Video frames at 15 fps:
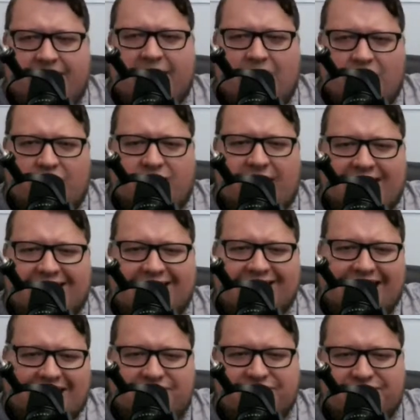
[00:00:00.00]
our
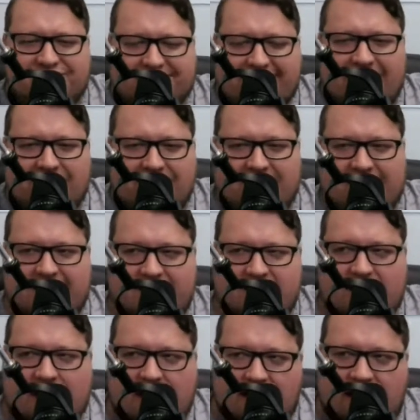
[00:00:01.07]
vaccinations
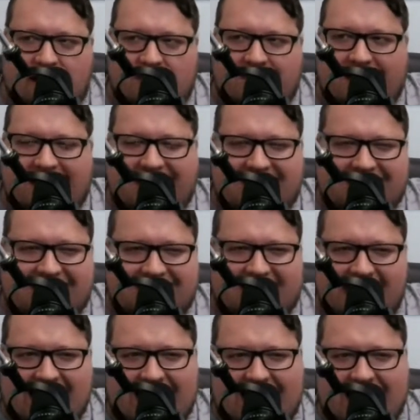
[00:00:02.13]
counted by the
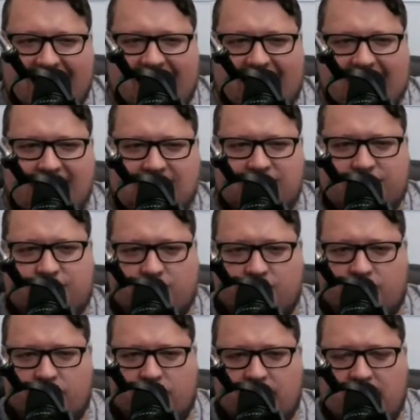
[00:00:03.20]
state, I guess,
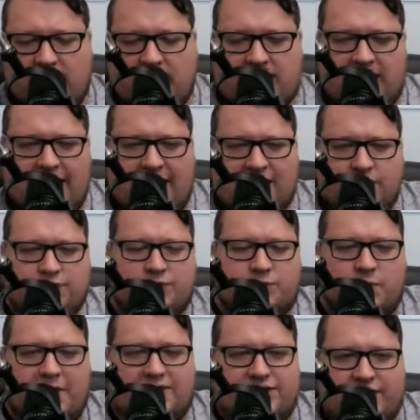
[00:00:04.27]
to now
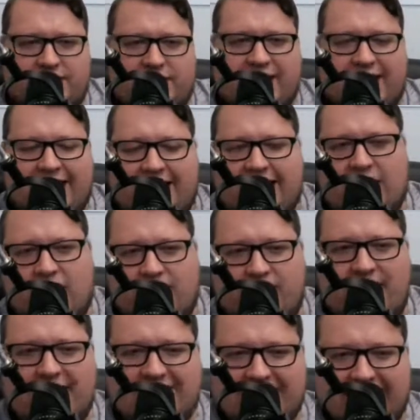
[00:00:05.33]
switching to getting
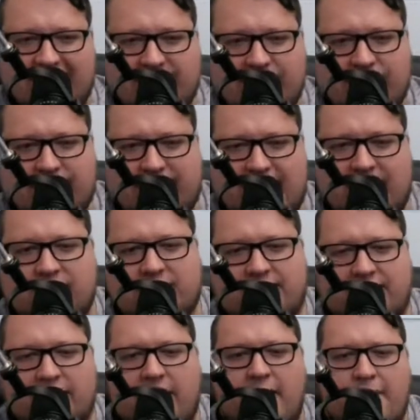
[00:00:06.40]
our vaccinations
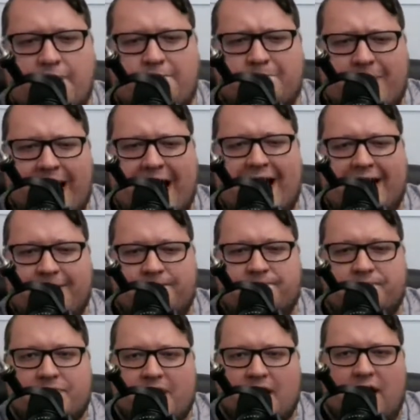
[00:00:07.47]
counted by
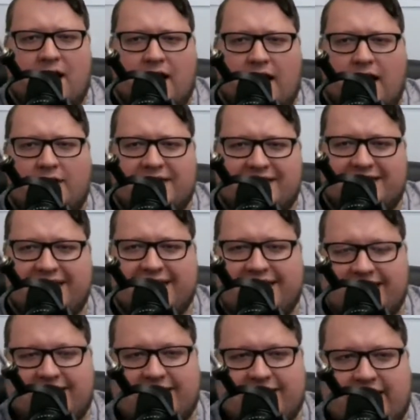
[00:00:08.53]
the
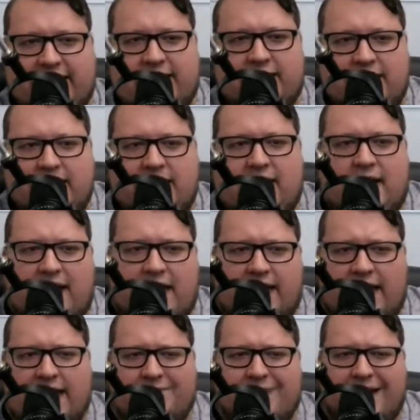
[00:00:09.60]
CDC.
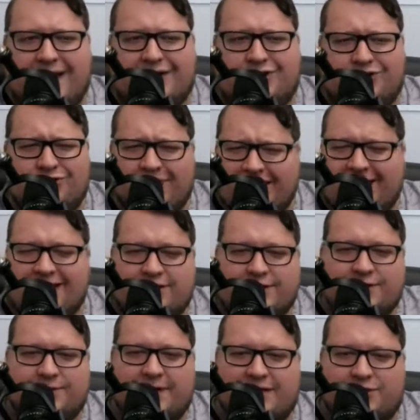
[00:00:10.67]
And by doing
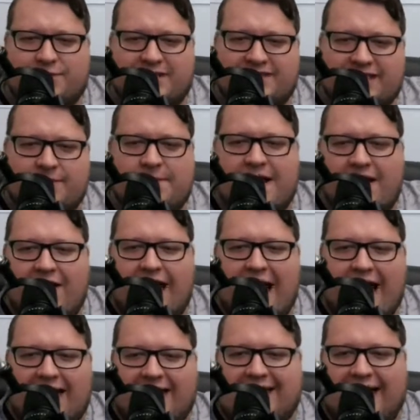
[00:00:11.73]
this switch, we somehow
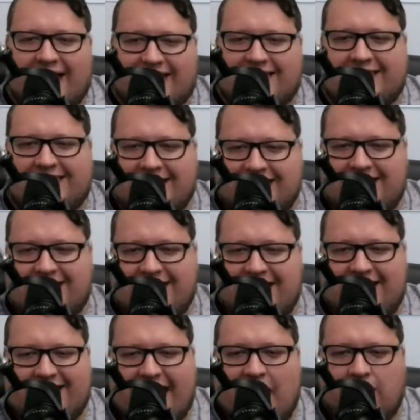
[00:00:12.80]
added like
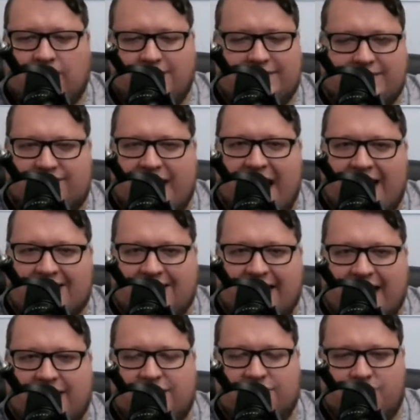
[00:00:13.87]
60,000
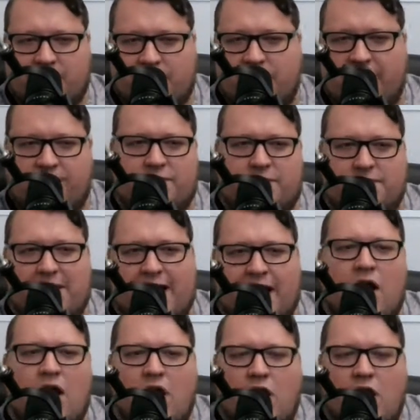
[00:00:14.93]
vaccinations. We went from like